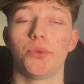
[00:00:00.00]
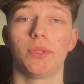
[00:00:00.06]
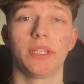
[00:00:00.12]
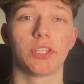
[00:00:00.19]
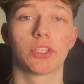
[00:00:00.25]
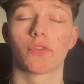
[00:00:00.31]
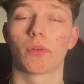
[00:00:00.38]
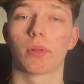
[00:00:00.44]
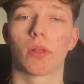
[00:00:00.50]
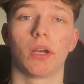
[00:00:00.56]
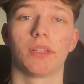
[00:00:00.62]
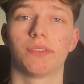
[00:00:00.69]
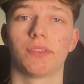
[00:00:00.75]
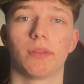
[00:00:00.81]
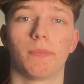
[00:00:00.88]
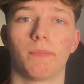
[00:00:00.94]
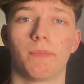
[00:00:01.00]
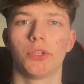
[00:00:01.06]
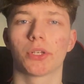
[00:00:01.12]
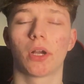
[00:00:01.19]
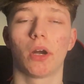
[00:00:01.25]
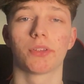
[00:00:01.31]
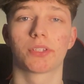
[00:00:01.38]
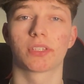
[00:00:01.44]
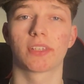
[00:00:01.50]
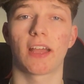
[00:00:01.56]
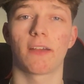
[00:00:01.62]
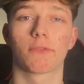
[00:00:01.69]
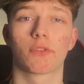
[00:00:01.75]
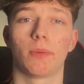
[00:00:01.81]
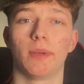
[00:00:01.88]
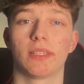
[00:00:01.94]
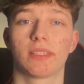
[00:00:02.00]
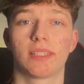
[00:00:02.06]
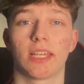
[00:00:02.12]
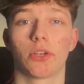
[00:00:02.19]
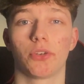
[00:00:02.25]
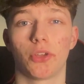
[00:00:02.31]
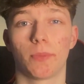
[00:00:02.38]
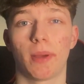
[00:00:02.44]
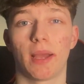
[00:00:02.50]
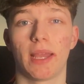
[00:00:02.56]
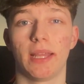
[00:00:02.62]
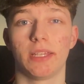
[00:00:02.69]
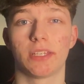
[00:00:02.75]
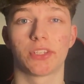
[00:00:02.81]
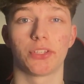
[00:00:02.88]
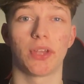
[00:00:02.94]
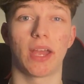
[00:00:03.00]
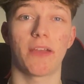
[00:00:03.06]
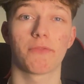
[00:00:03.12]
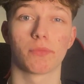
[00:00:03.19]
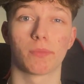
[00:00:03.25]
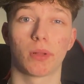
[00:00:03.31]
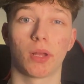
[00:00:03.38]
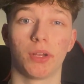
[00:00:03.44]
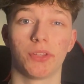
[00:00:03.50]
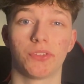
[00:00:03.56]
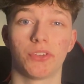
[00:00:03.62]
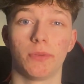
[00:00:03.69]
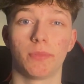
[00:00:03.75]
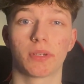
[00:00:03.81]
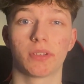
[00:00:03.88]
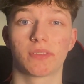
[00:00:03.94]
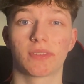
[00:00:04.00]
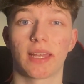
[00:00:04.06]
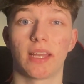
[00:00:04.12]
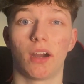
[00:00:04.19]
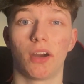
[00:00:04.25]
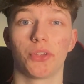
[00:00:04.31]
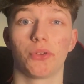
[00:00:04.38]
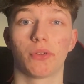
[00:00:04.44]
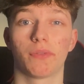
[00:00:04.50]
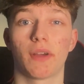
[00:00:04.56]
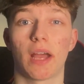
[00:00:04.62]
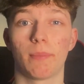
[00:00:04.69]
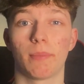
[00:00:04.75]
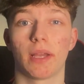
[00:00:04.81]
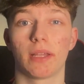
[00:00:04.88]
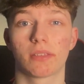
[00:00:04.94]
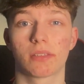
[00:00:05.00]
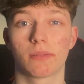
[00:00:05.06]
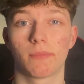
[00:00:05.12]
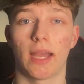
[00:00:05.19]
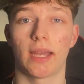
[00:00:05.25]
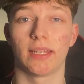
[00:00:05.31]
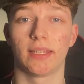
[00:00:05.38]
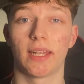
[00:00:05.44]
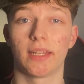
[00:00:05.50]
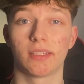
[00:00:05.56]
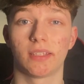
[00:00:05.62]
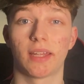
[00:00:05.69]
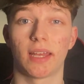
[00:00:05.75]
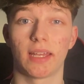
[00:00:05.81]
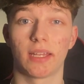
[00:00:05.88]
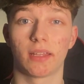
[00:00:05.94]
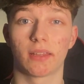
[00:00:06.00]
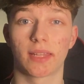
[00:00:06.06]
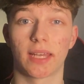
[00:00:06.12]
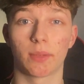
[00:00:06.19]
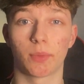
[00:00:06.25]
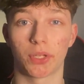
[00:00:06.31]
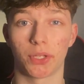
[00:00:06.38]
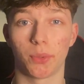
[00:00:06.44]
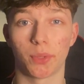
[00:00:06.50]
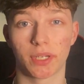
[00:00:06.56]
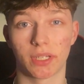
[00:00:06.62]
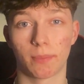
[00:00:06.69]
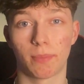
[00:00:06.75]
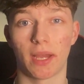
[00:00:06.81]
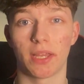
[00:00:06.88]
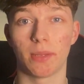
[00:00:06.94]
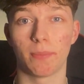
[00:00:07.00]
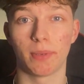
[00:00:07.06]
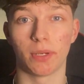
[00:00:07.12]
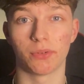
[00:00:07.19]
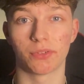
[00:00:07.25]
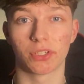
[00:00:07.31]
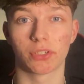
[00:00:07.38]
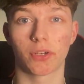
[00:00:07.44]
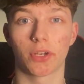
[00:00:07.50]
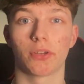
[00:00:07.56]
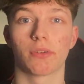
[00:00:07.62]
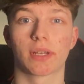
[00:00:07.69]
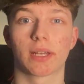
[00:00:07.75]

need to reply to them. You can't just have comments sitting on your page that you haven't replied to because they are your fan base. And at the end of the day, they're the one who are going to pay your bills and grow your